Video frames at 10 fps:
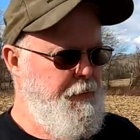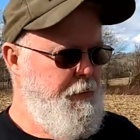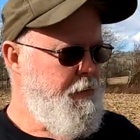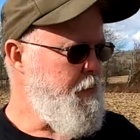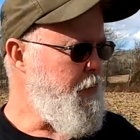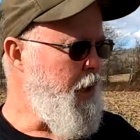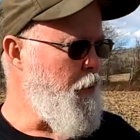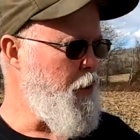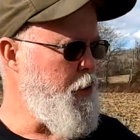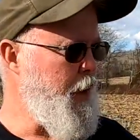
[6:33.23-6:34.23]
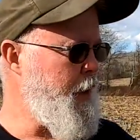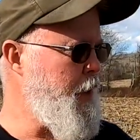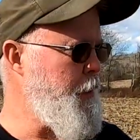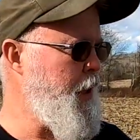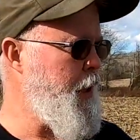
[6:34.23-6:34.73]
I want to try to
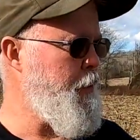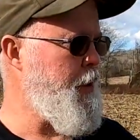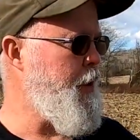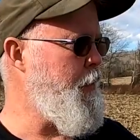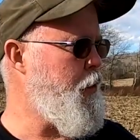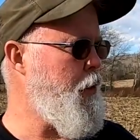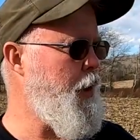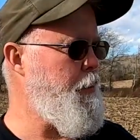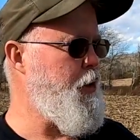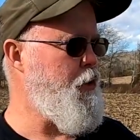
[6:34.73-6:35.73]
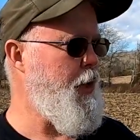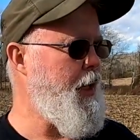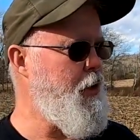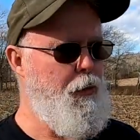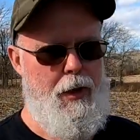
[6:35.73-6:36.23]
come in here with a cover crop to
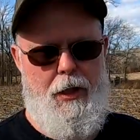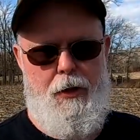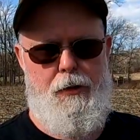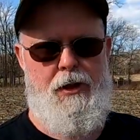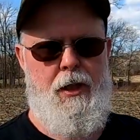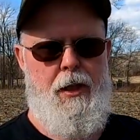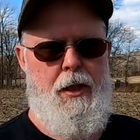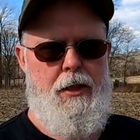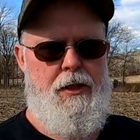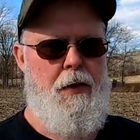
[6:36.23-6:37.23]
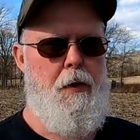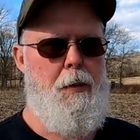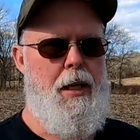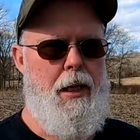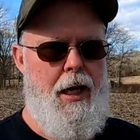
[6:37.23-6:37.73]
try to reduce some of
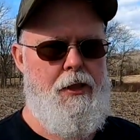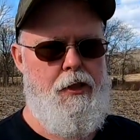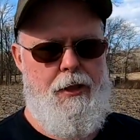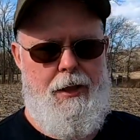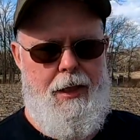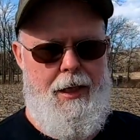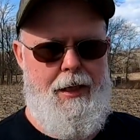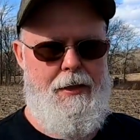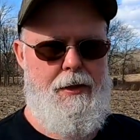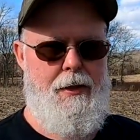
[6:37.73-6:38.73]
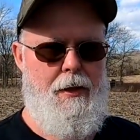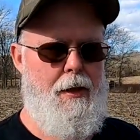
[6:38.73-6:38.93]
my nitrogen needs